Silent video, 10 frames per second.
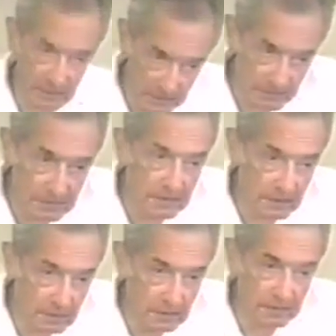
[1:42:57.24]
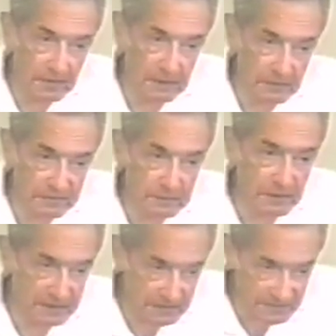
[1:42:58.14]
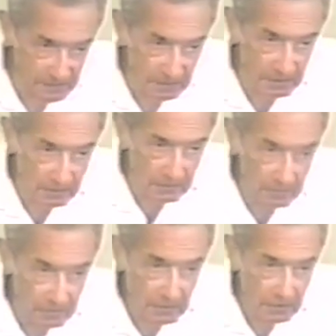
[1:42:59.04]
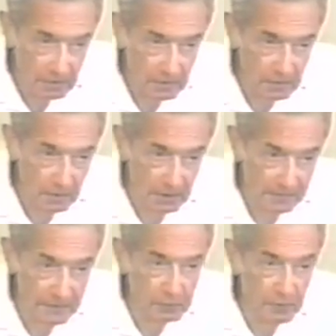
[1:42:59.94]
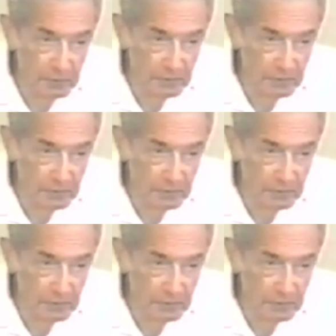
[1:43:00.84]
Well, that was what he saw. I think